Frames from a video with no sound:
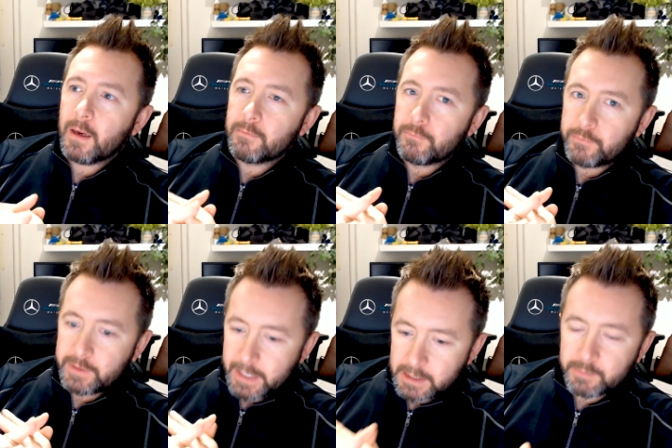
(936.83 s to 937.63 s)
I
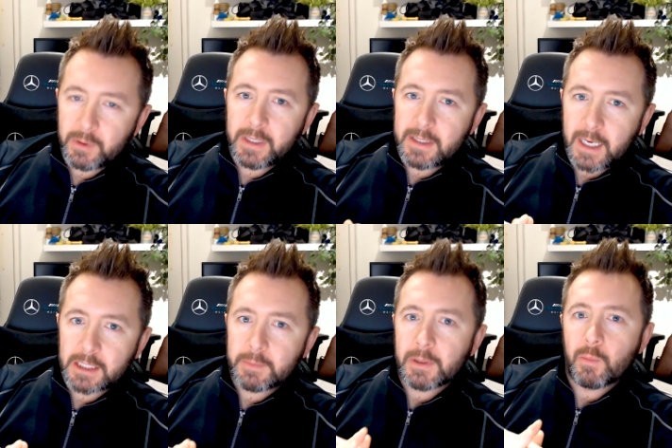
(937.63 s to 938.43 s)
desperately,
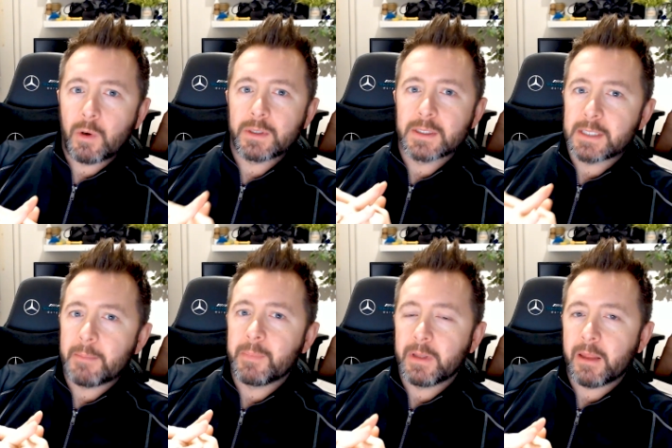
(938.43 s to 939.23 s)
desperately want to
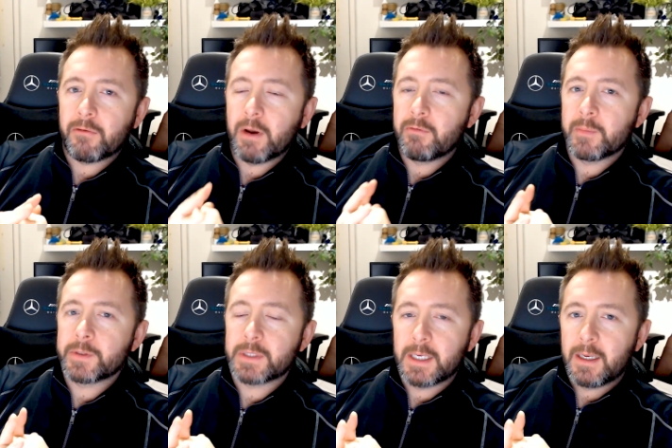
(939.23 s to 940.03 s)
sample their
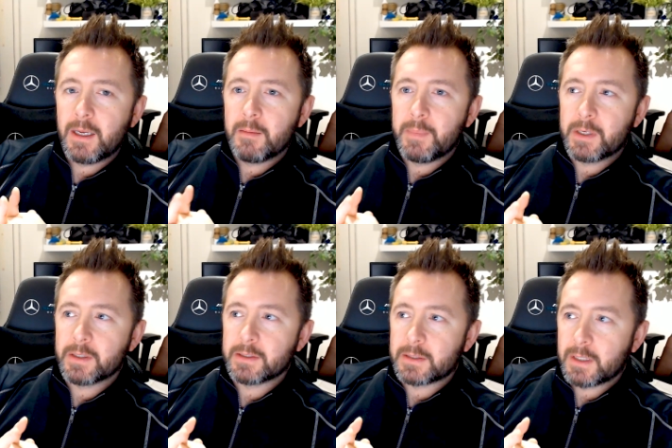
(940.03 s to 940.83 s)
Threadrippers,
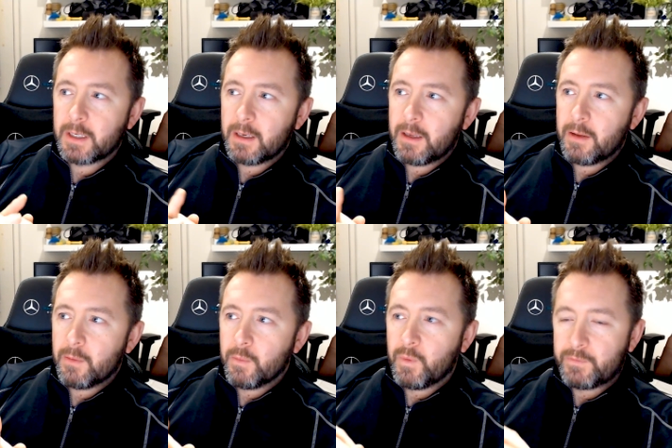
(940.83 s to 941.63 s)
because
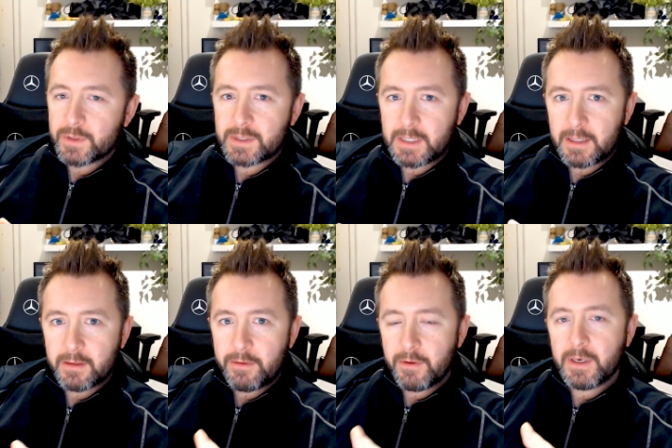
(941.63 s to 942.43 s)
we've just
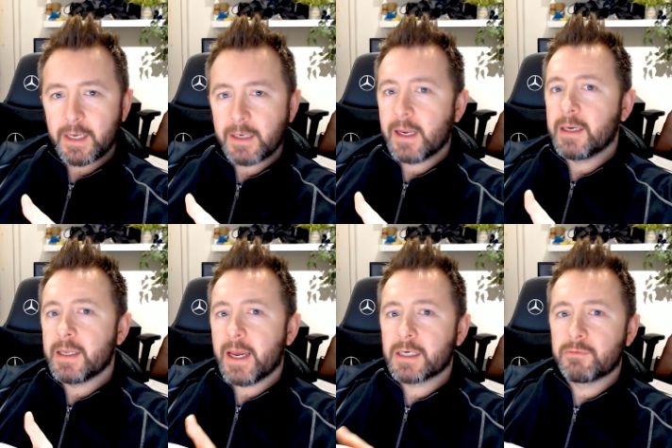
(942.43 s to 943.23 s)
seen the
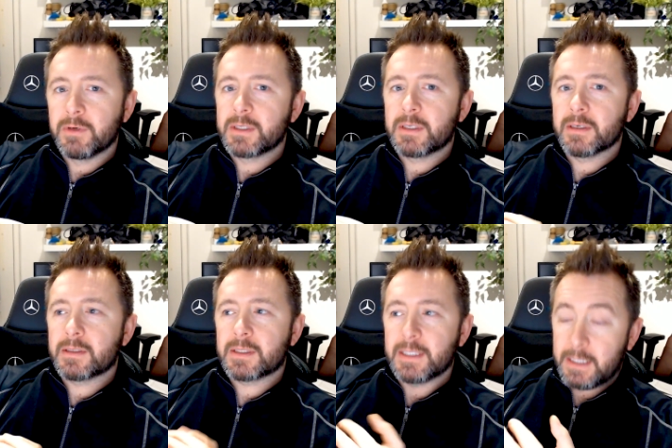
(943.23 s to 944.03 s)
3990X released
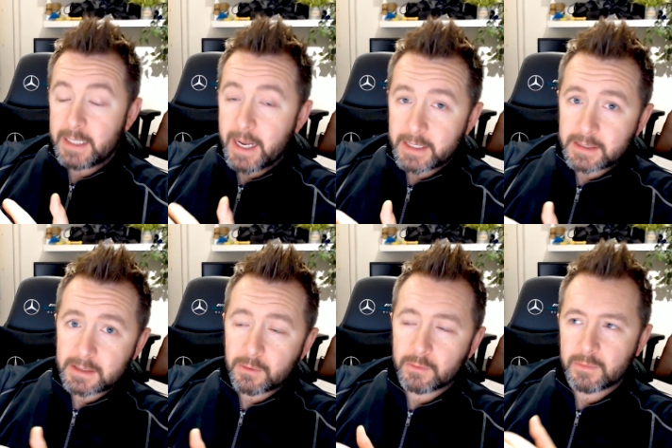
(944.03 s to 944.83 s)
at
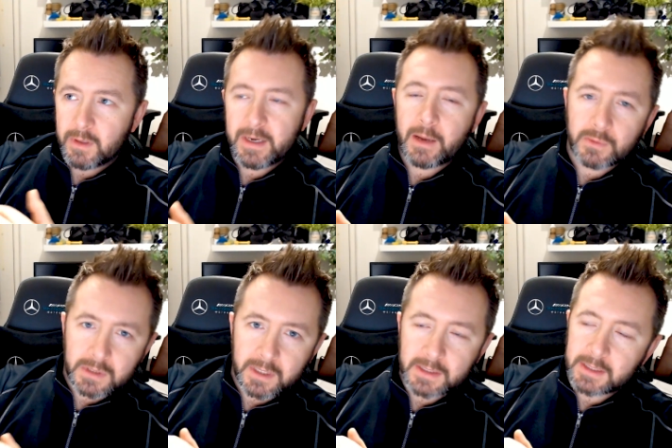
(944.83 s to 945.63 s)
CES, or
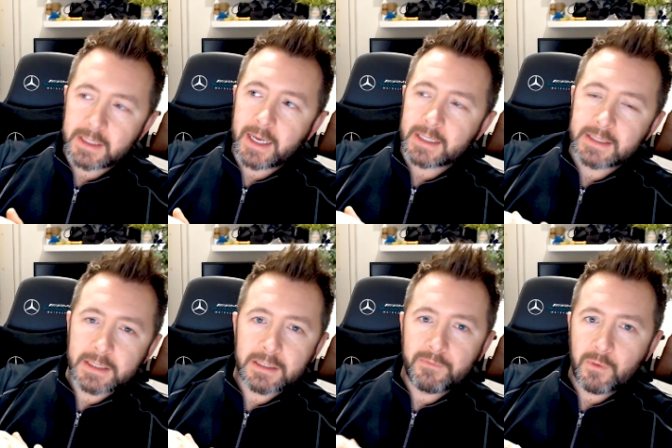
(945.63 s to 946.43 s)
announced at CES,
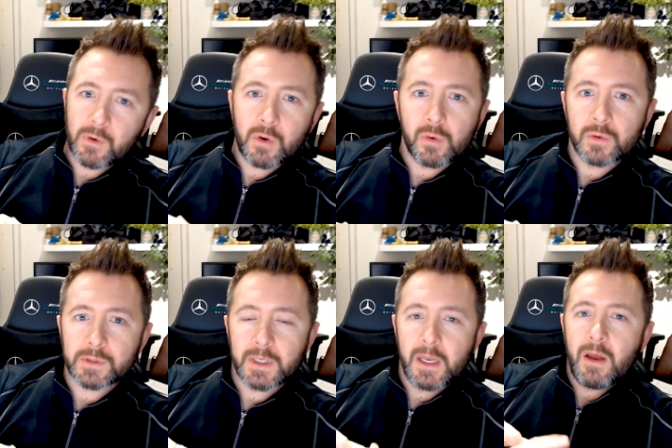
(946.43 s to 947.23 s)
64
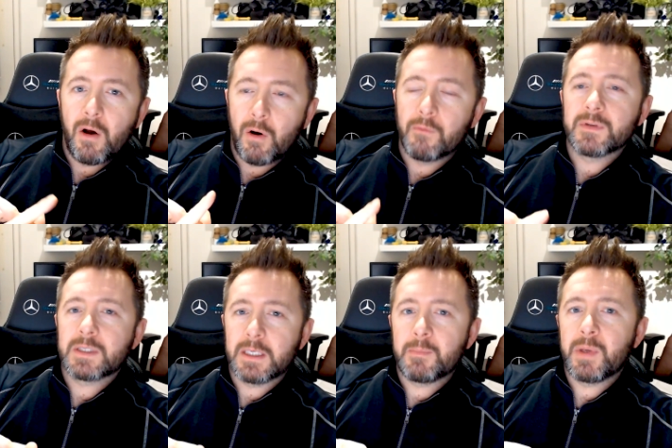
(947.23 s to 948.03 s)
cores of
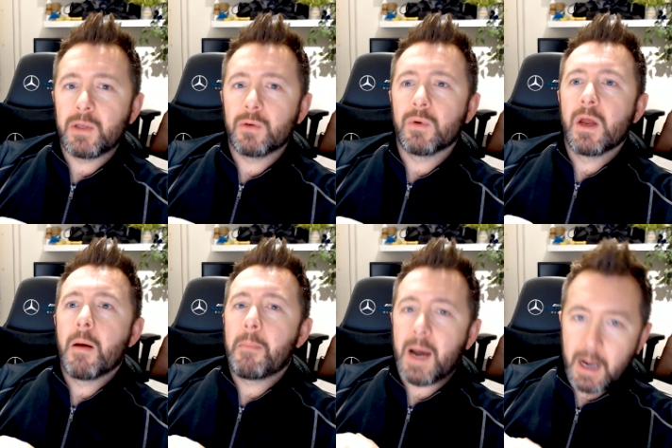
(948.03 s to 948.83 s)
CPU
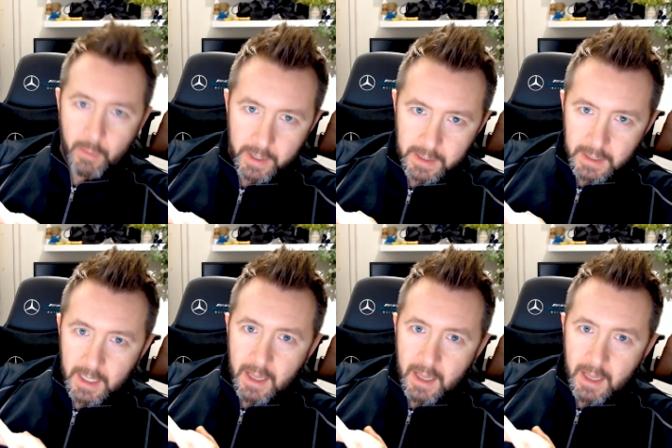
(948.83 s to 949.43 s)
power.